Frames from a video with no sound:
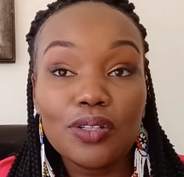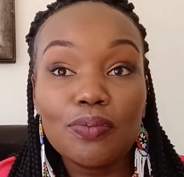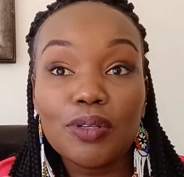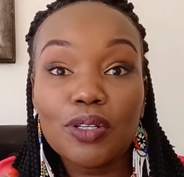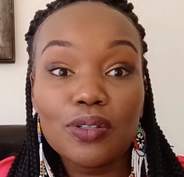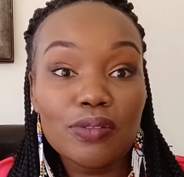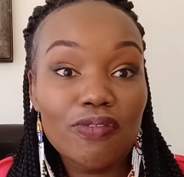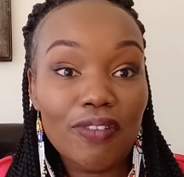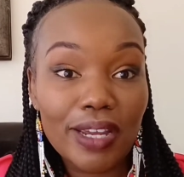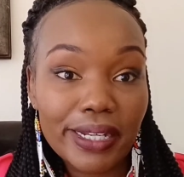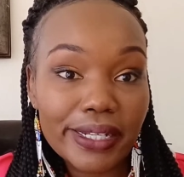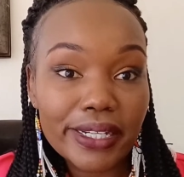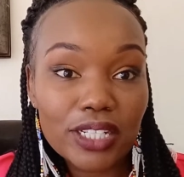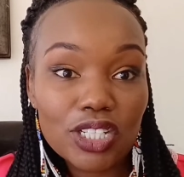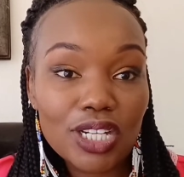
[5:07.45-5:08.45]
Because
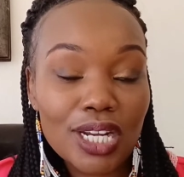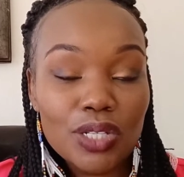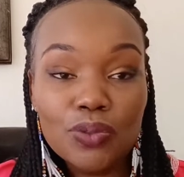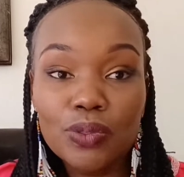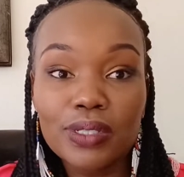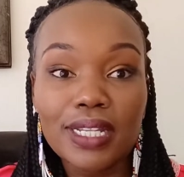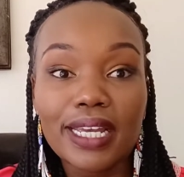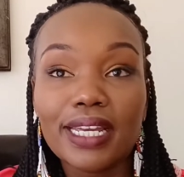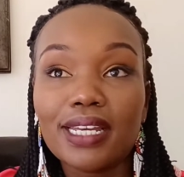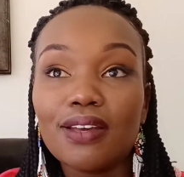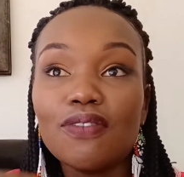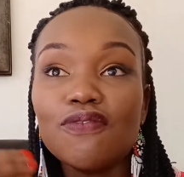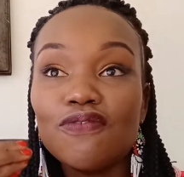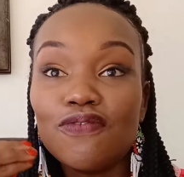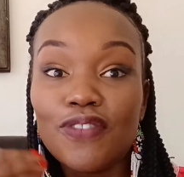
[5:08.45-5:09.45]
finding a church was
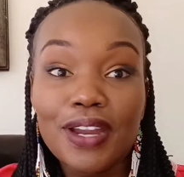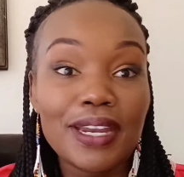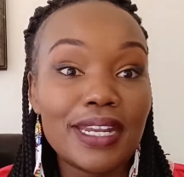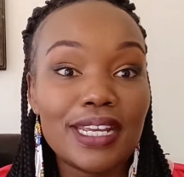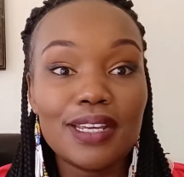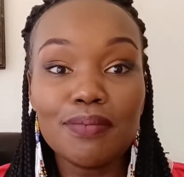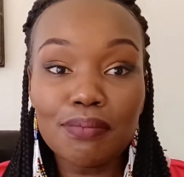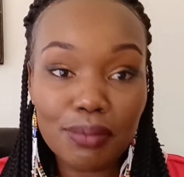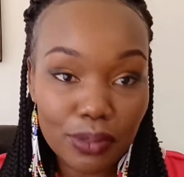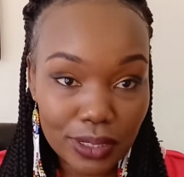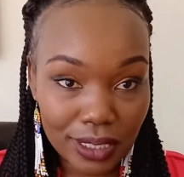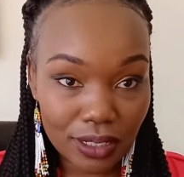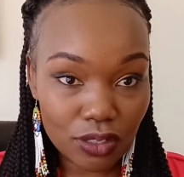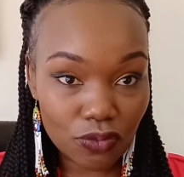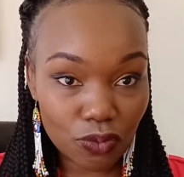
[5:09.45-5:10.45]
like very
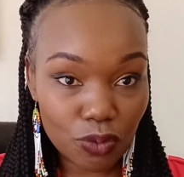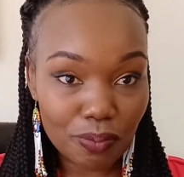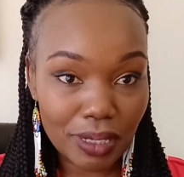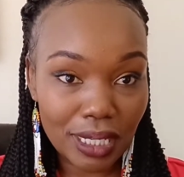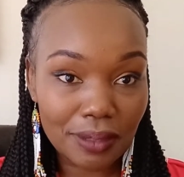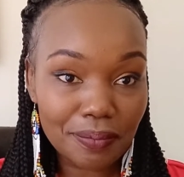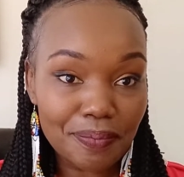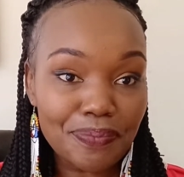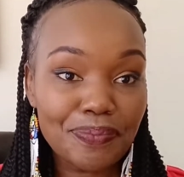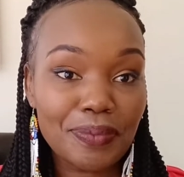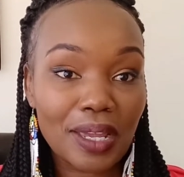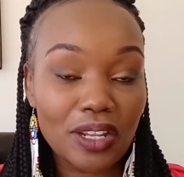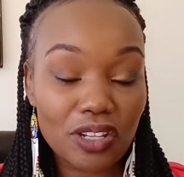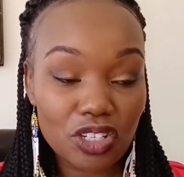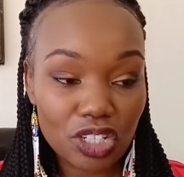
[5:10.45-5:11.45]
important for me.
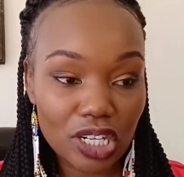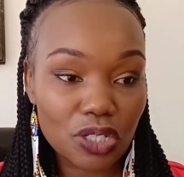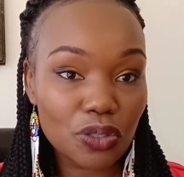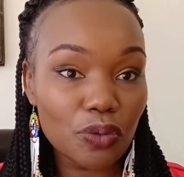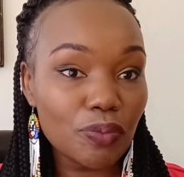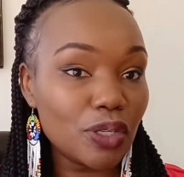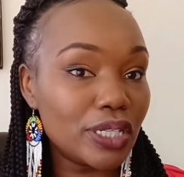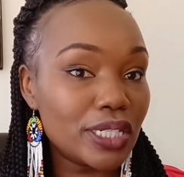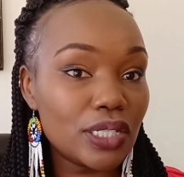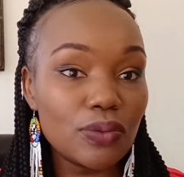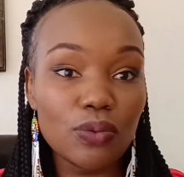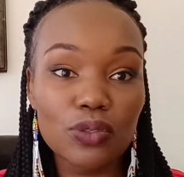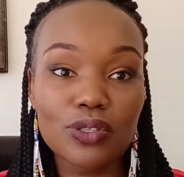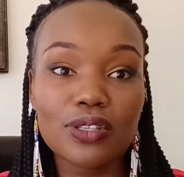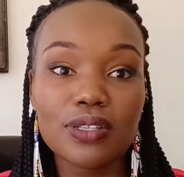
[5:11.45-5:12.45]
The church community
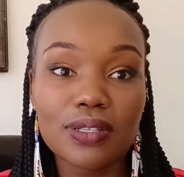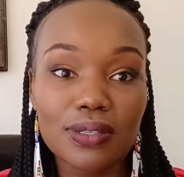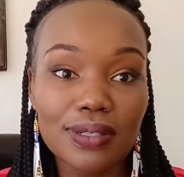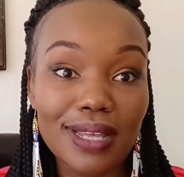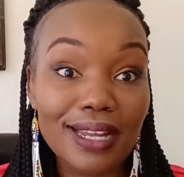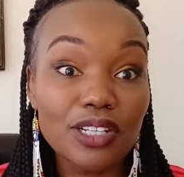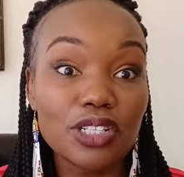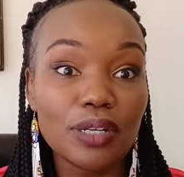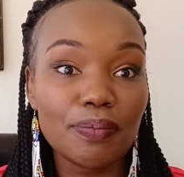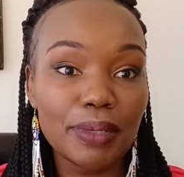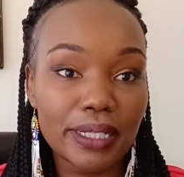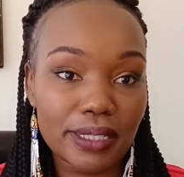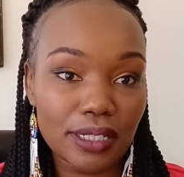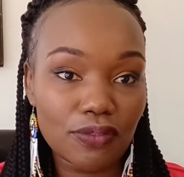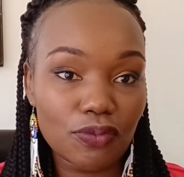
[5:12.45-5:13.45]
was such a
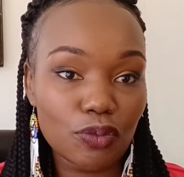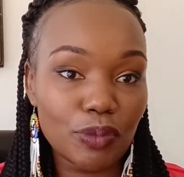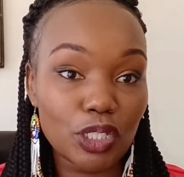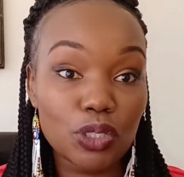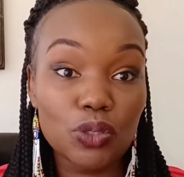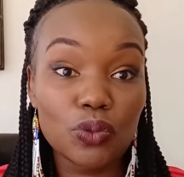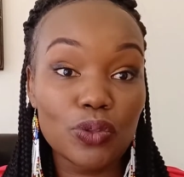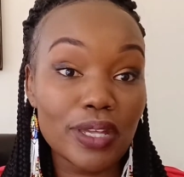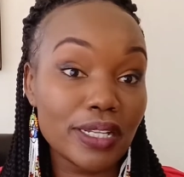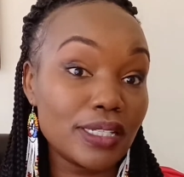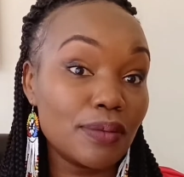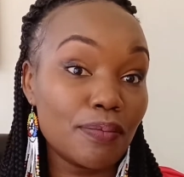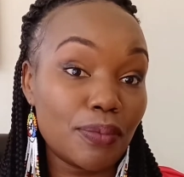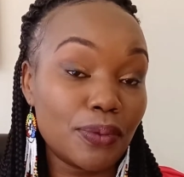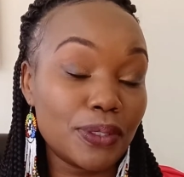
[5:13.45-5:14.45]
blessing for me. So
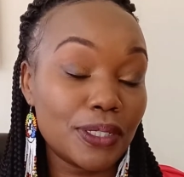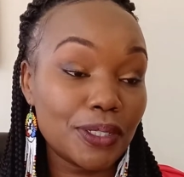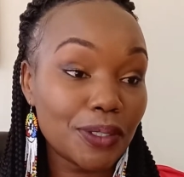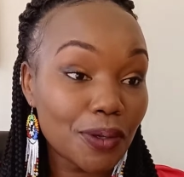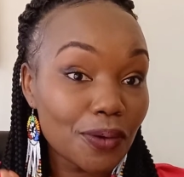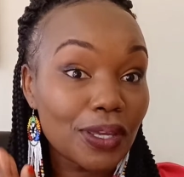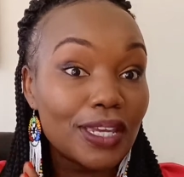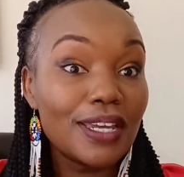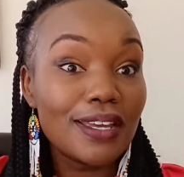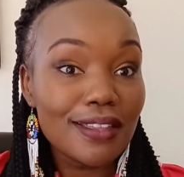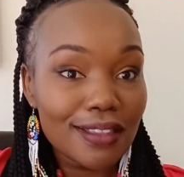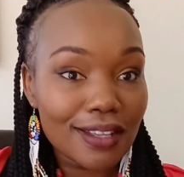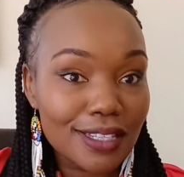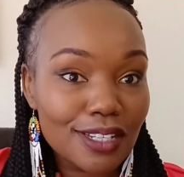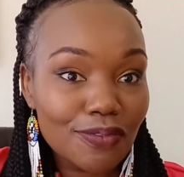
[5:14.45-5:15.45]
that's important. Okay,
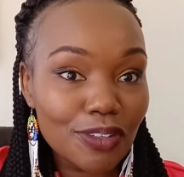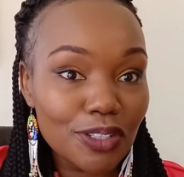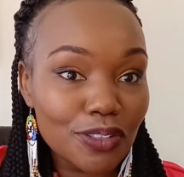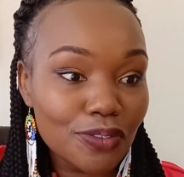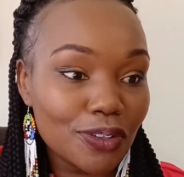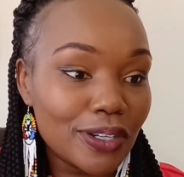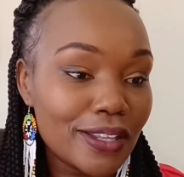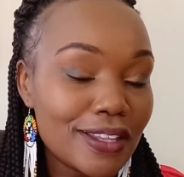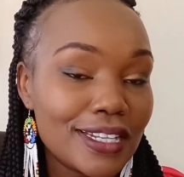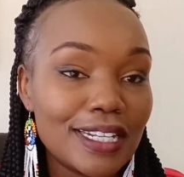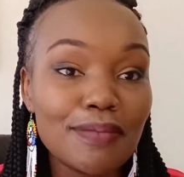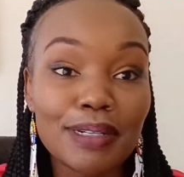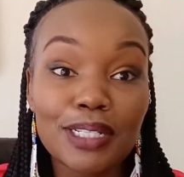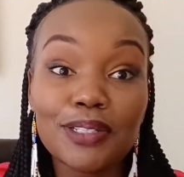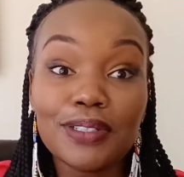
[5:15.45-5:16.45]
that's a video for another
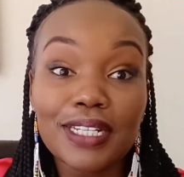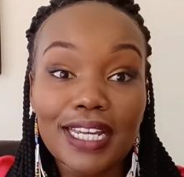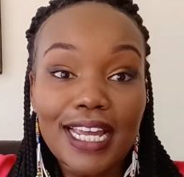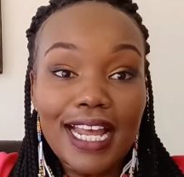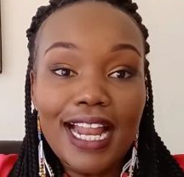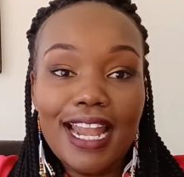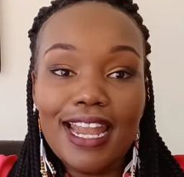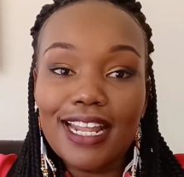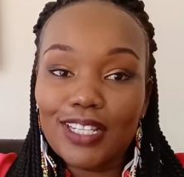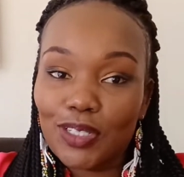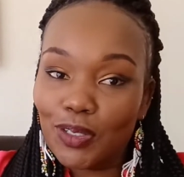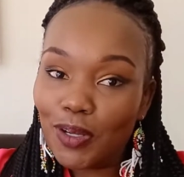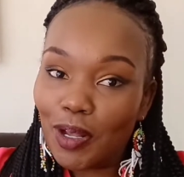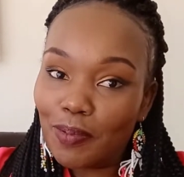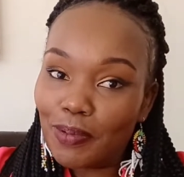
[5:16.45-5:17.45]
day. But today, let's
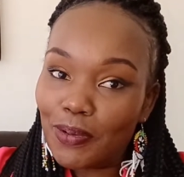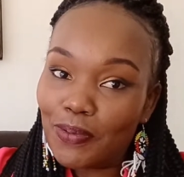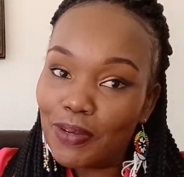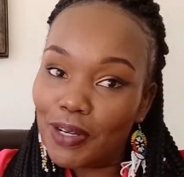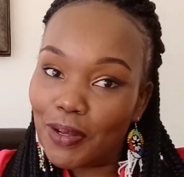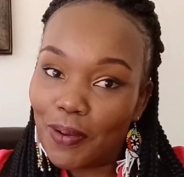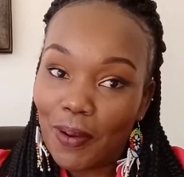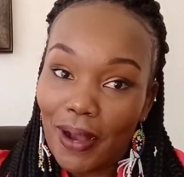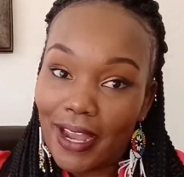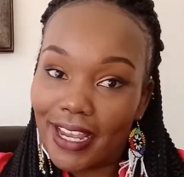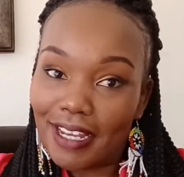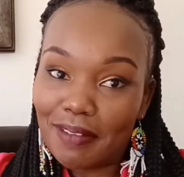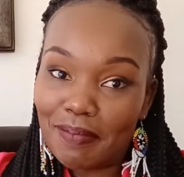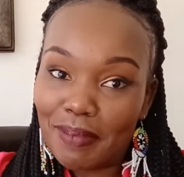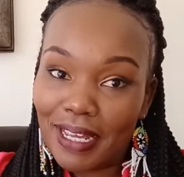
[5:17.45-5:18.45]
talk about
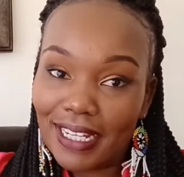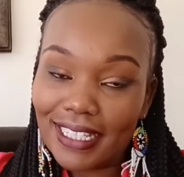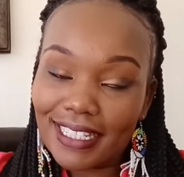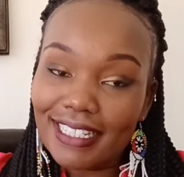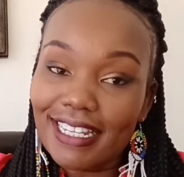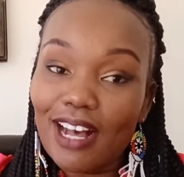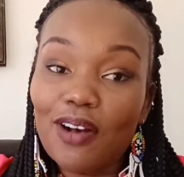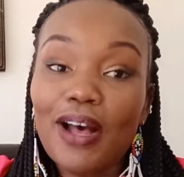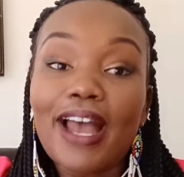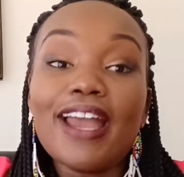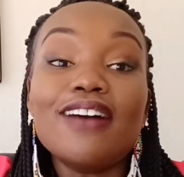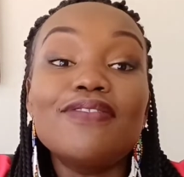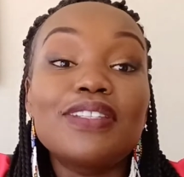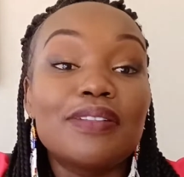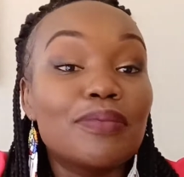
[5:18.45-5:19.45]
requirements. Now, I
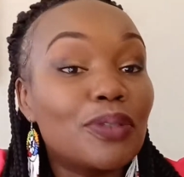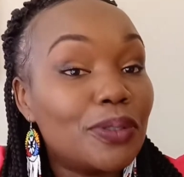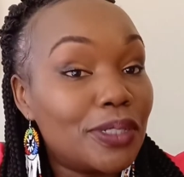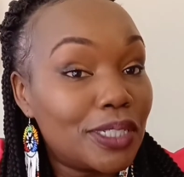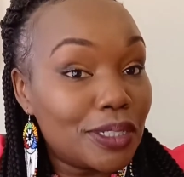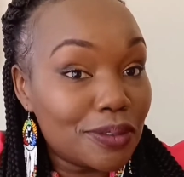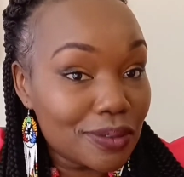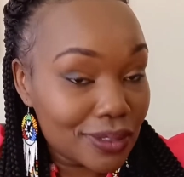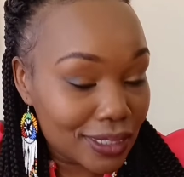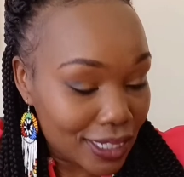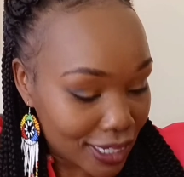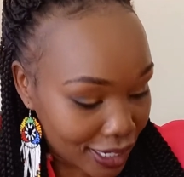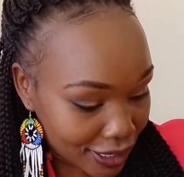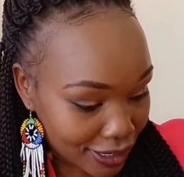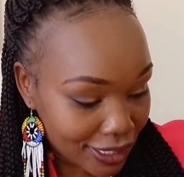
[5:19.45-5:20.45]
have some good news.
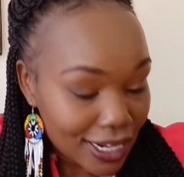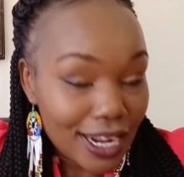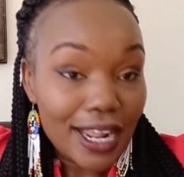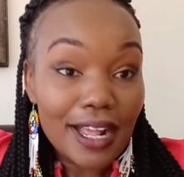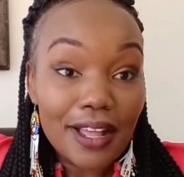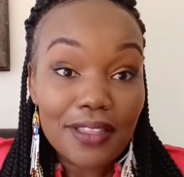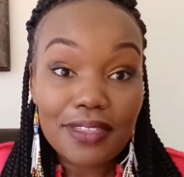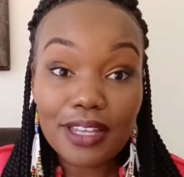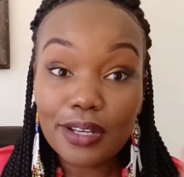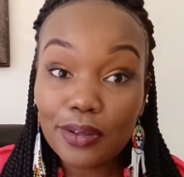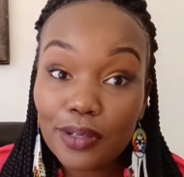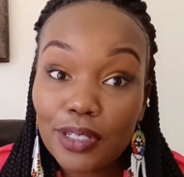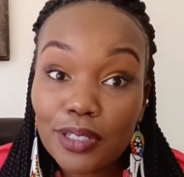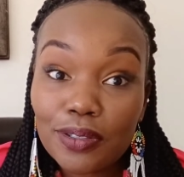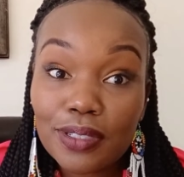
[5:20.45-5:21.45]
Yes, the
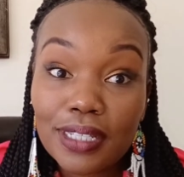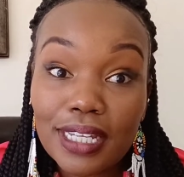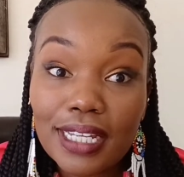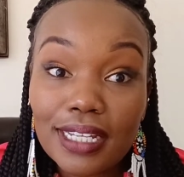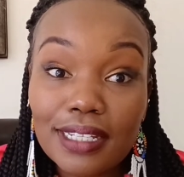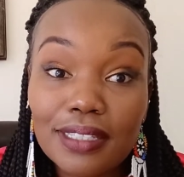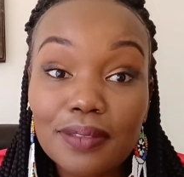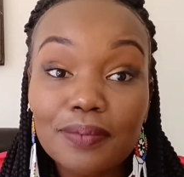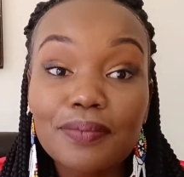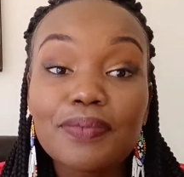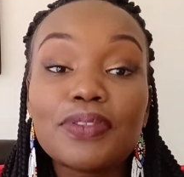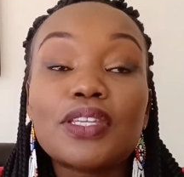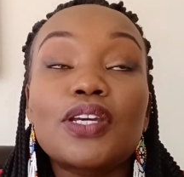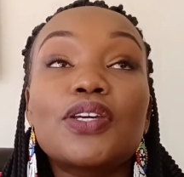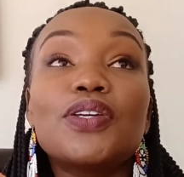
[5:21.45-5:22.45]
good news is
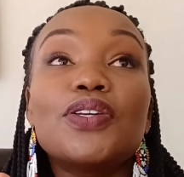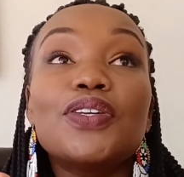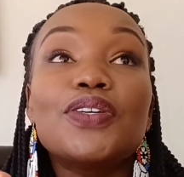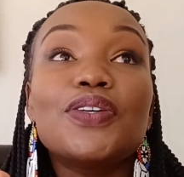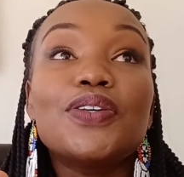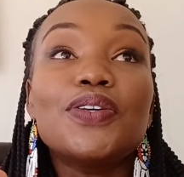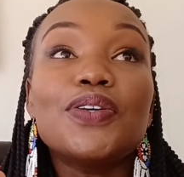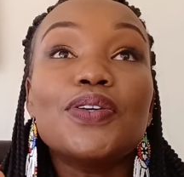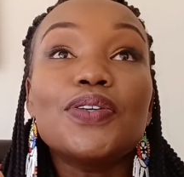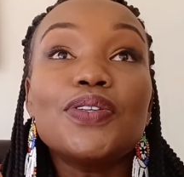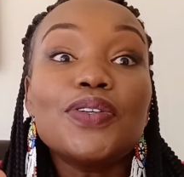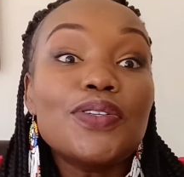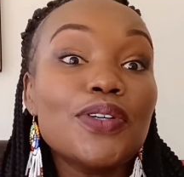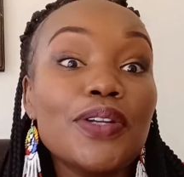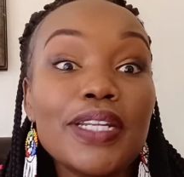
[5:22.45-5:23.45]

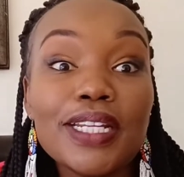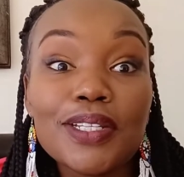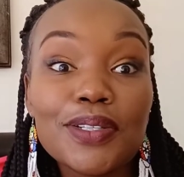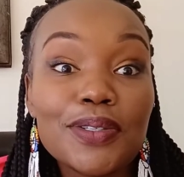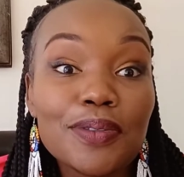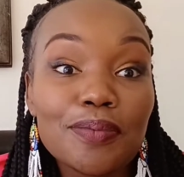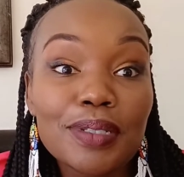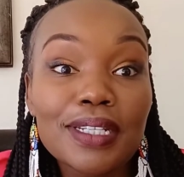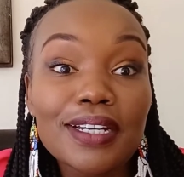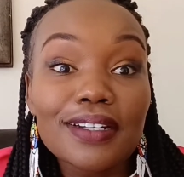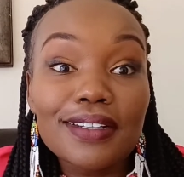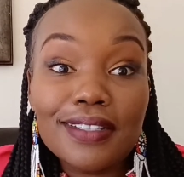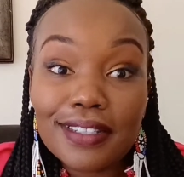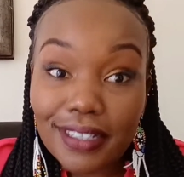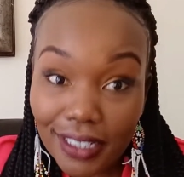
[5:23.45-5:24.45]
you don't need to be
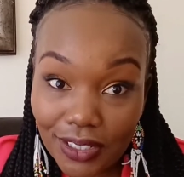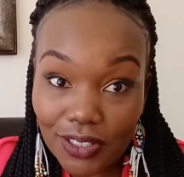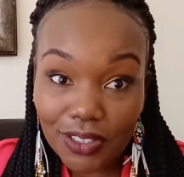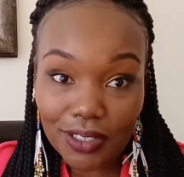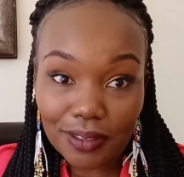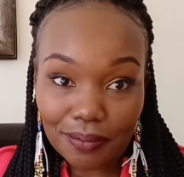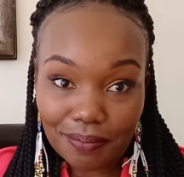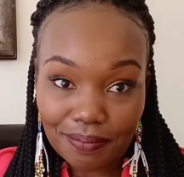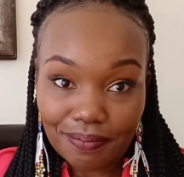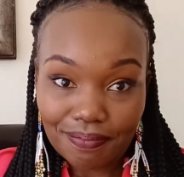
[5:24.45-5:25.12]
a teacher